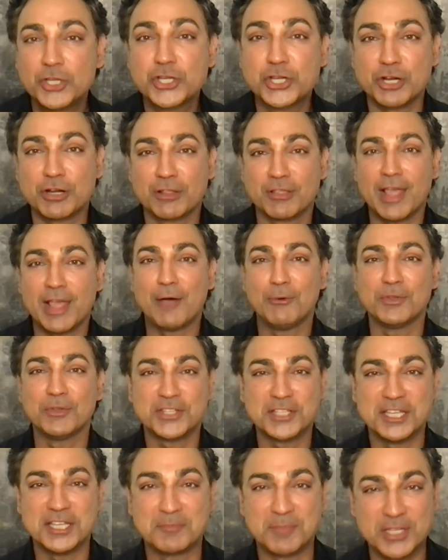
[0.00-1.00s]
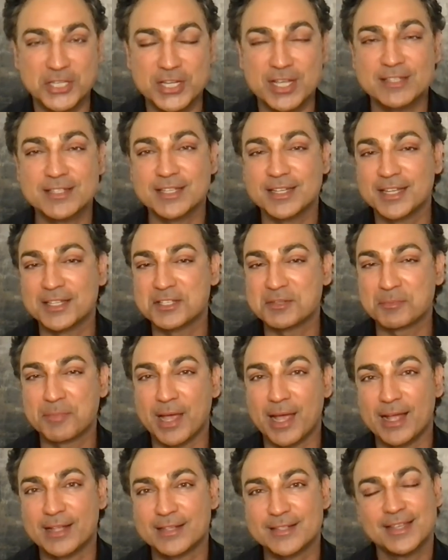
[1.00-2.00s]
sure that was just gets a
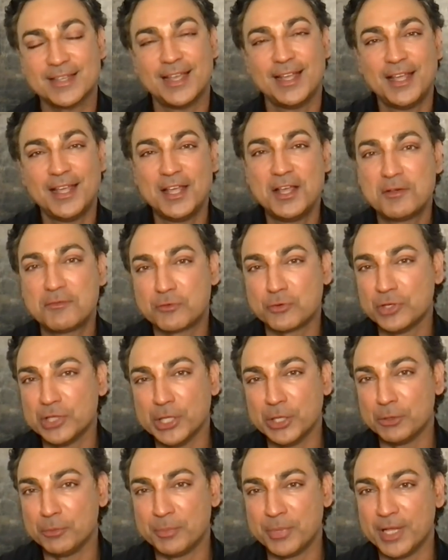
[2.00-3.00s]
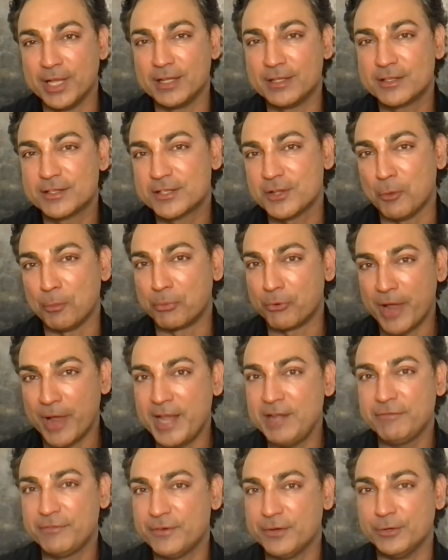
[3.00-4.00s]
pass for a little bit. So
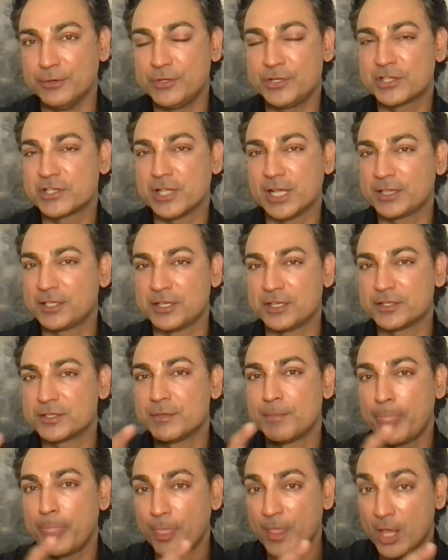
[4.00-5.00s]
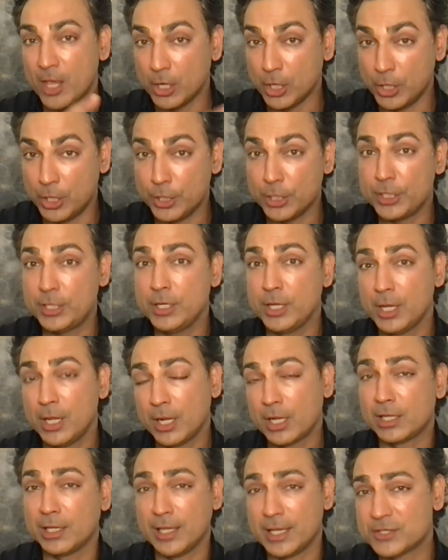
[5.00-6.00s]
brain food, just like there's good
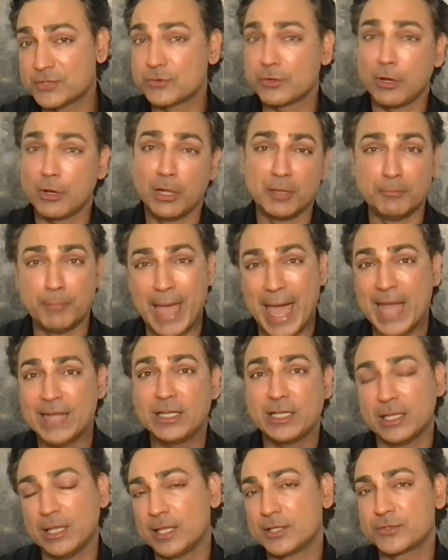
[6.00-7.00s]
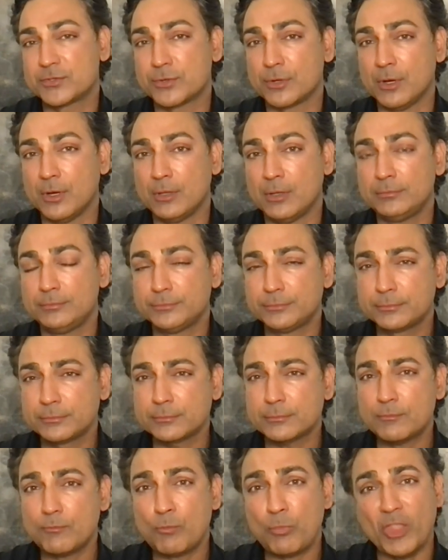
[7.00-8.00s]
cholesterol and bad cholesterol,
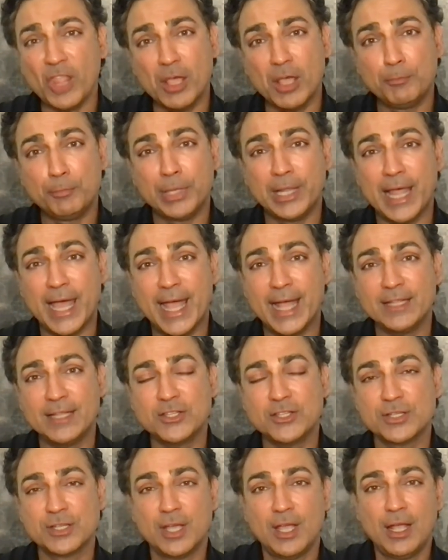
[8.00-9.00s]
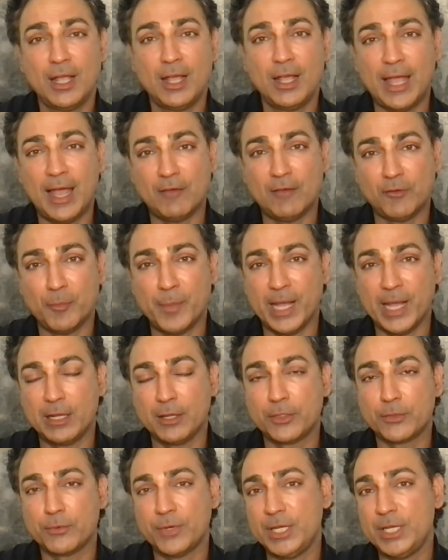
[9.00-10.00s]
plants have omega
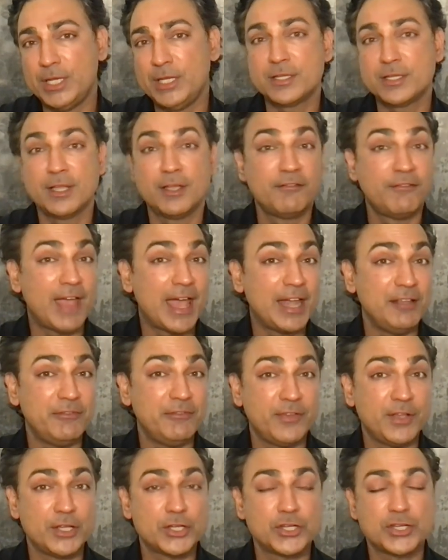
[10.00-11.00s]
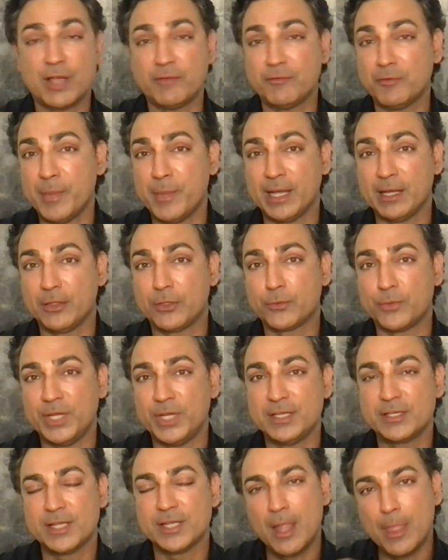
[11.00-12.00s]
threes, fatty fish have omega
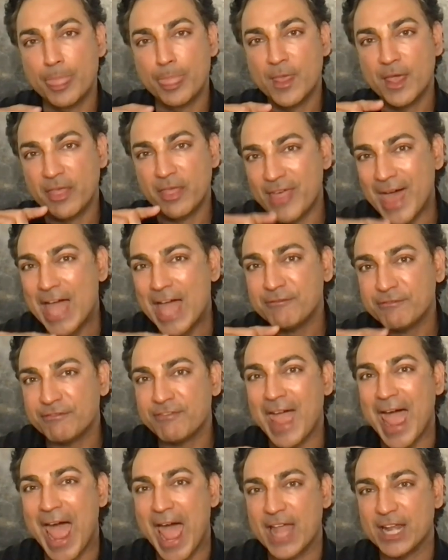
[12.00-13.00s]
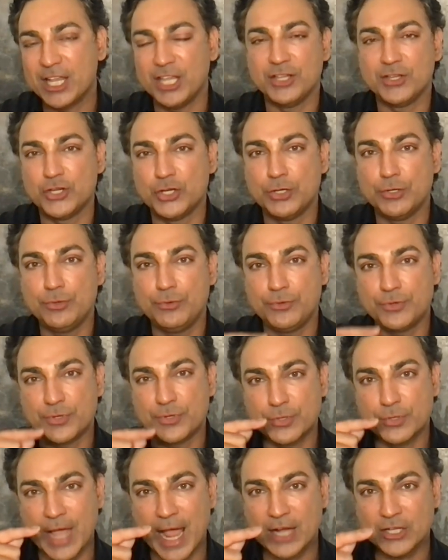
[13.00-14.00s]
threes. That fat is used
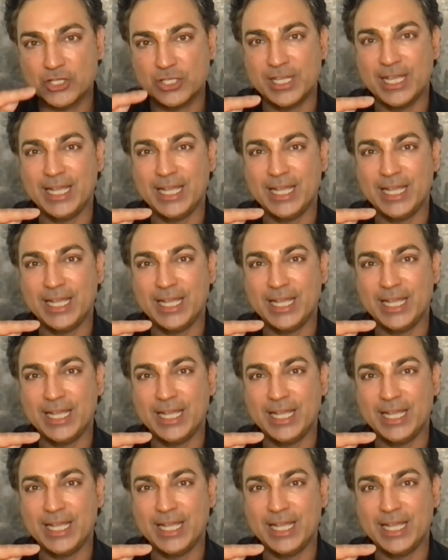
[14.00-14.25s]
to actually